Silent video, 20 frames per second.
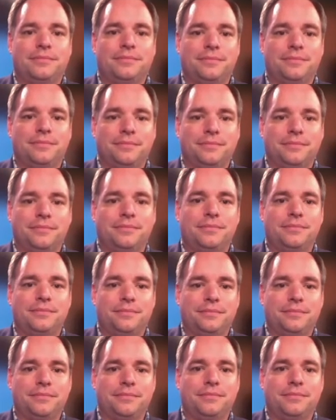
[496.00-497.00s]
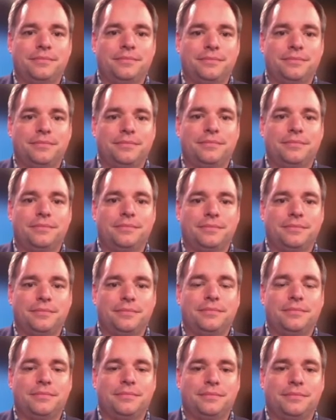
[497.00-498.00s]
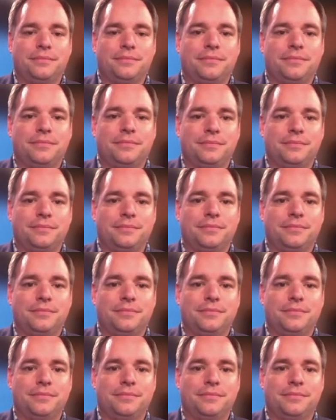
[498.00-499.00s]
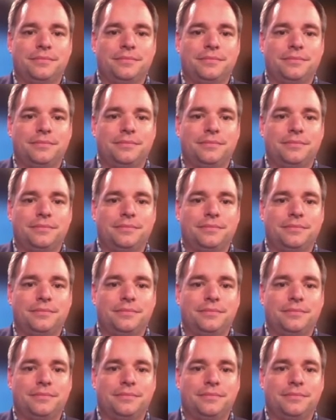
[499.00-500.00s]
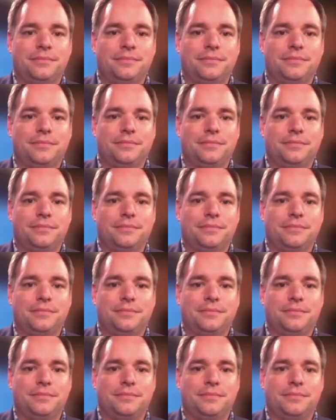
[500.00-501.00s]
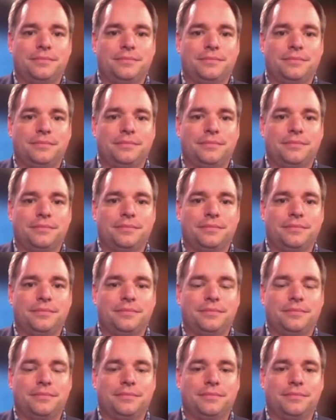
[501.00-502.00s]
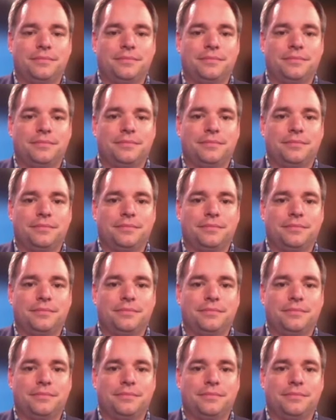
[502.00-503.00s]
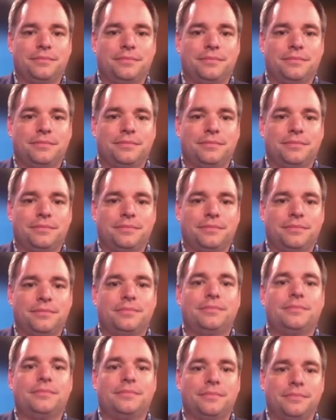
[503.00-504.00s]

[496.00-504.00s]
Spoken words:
(not speaking)